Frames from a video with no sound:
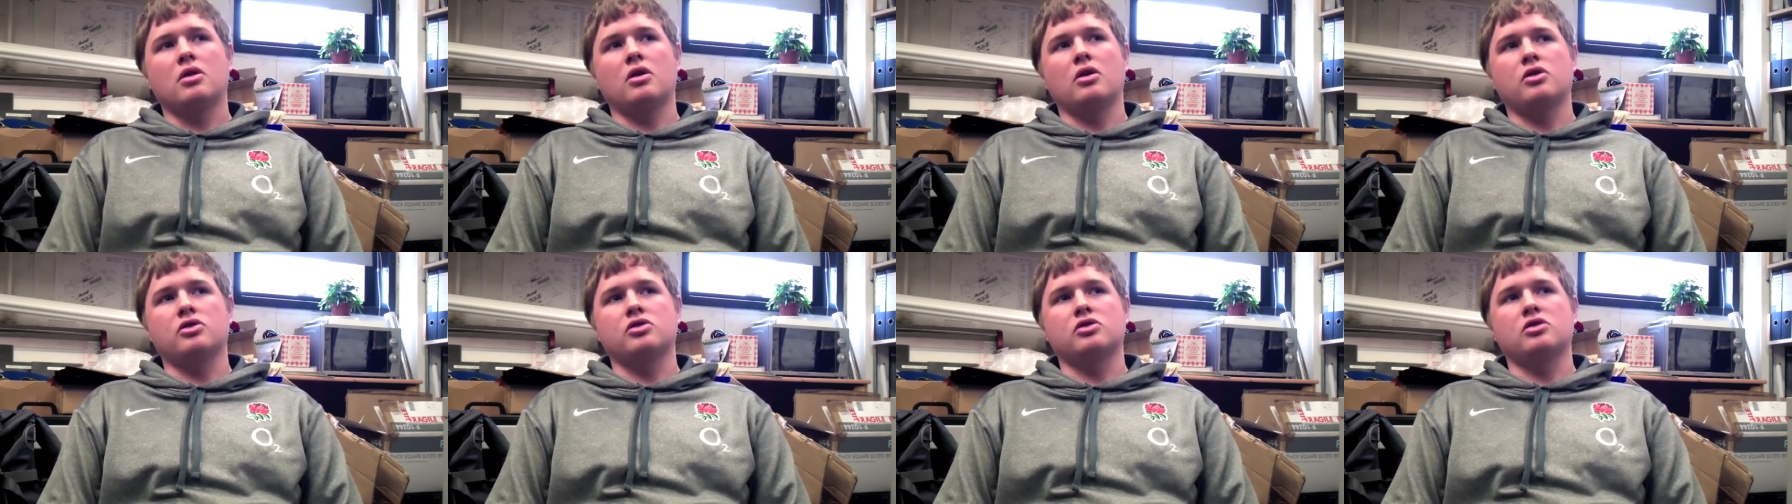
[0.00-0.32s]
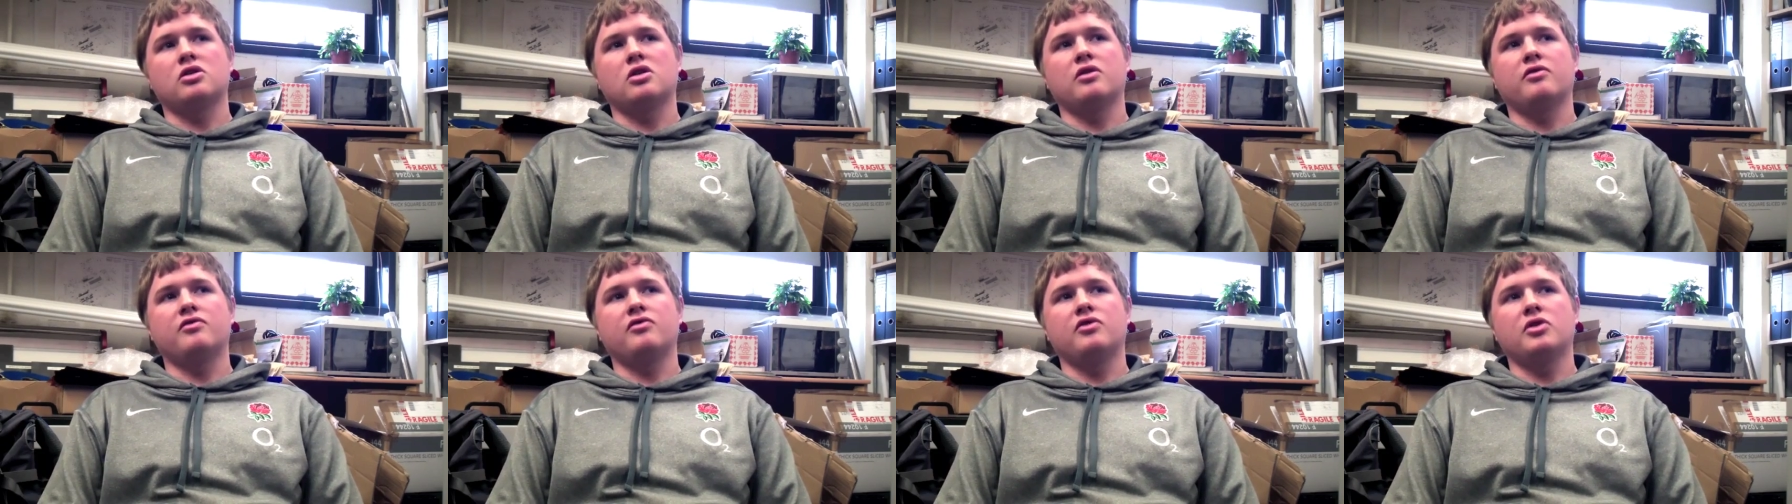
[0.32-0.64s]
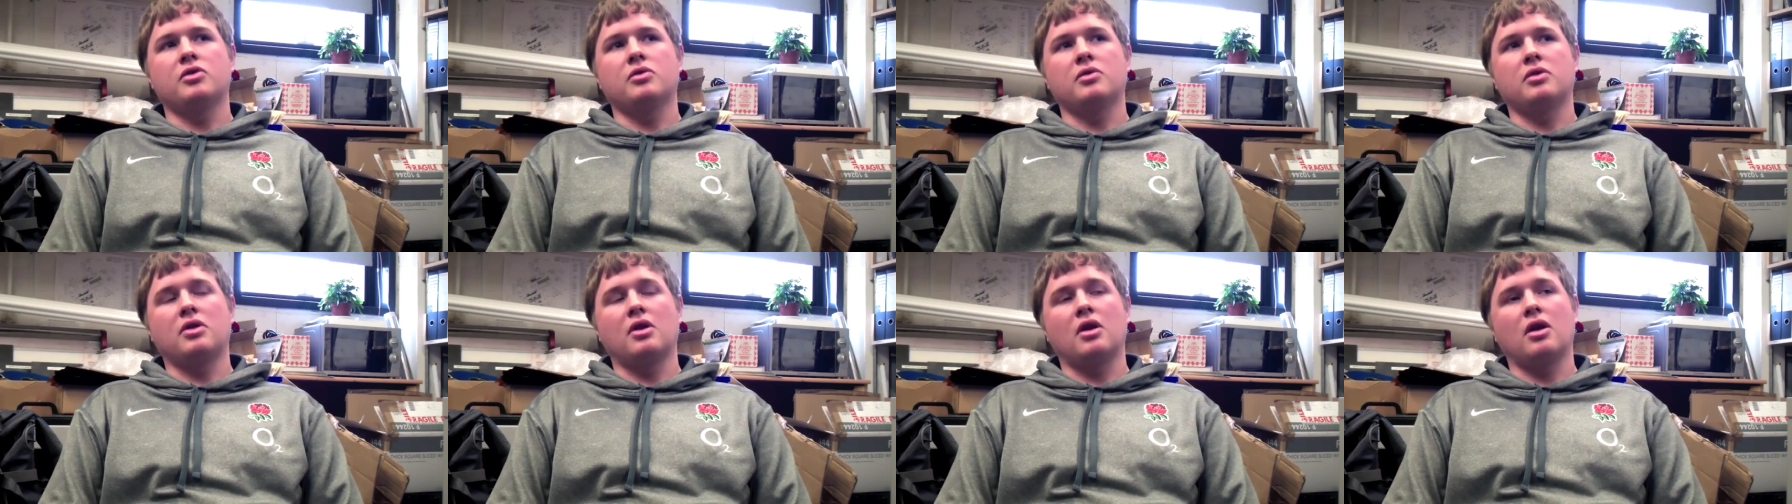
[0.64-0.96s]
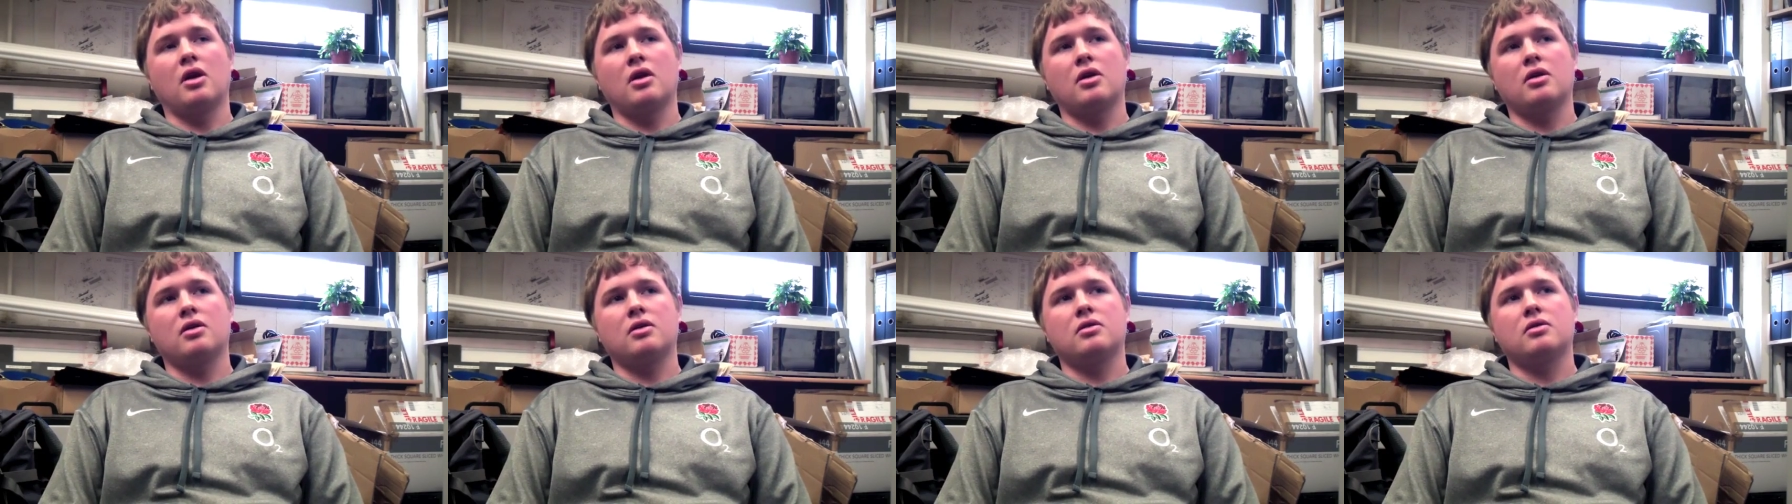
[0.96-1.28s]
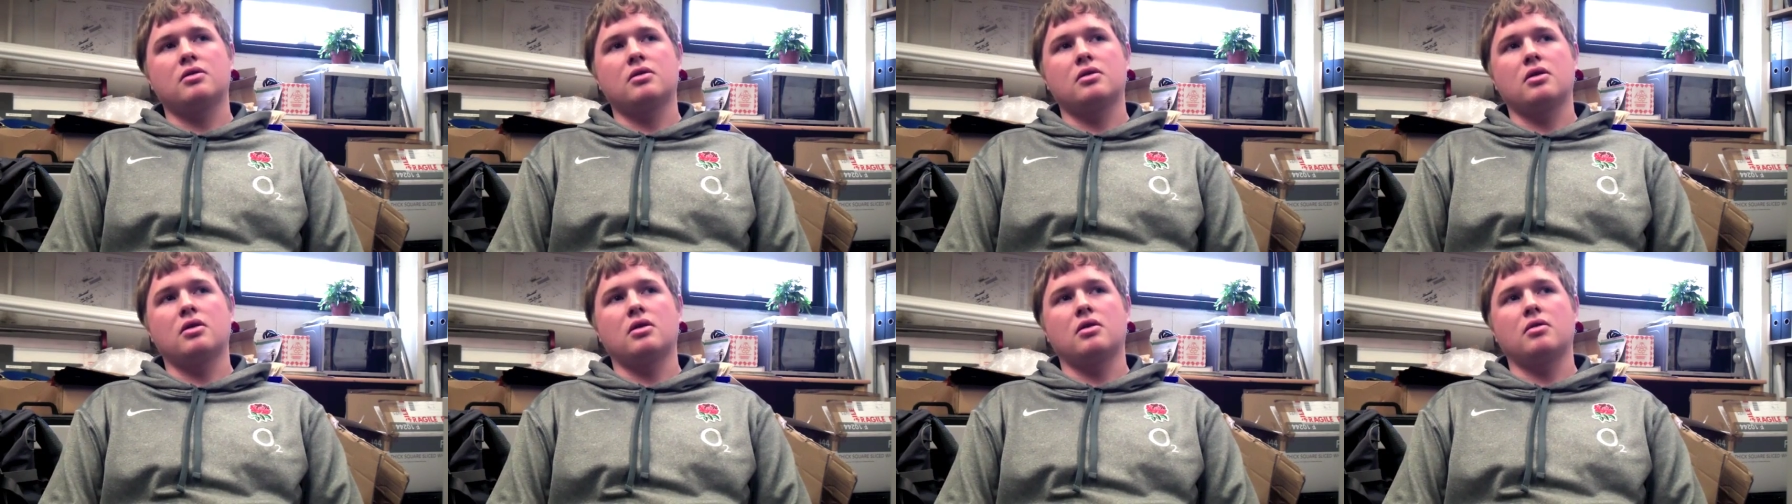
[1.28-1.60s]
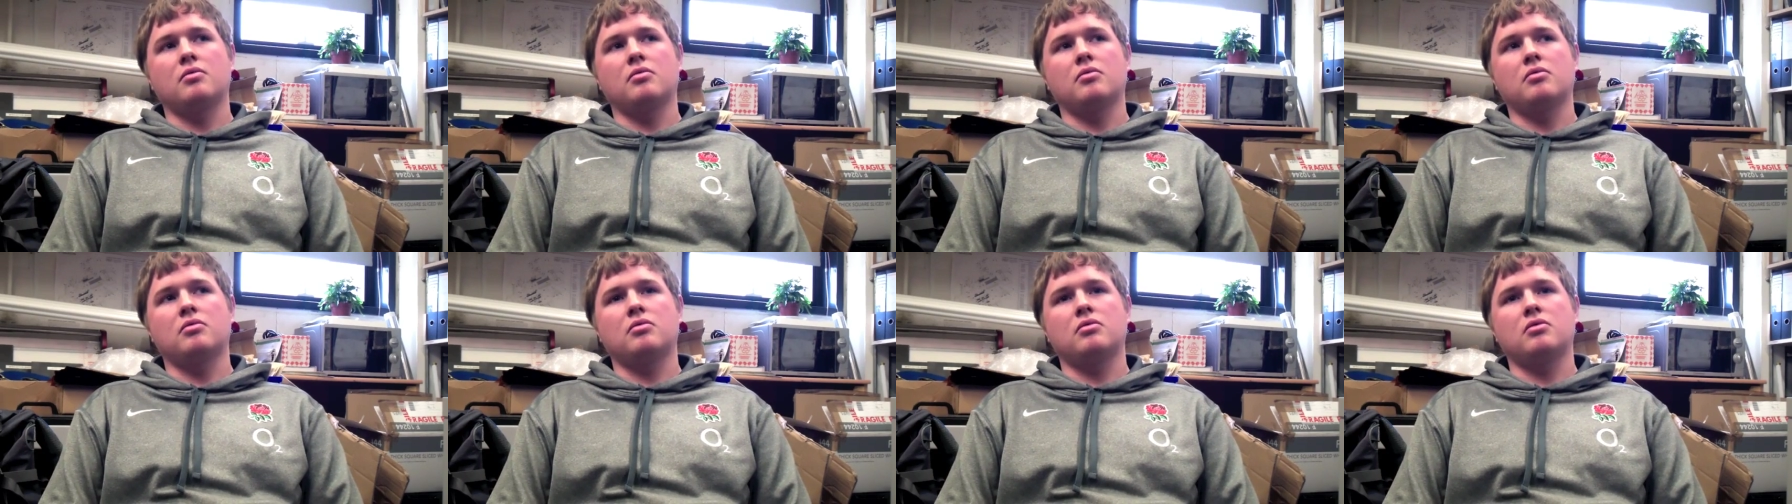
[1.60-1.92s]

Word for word: I just loved doing that um,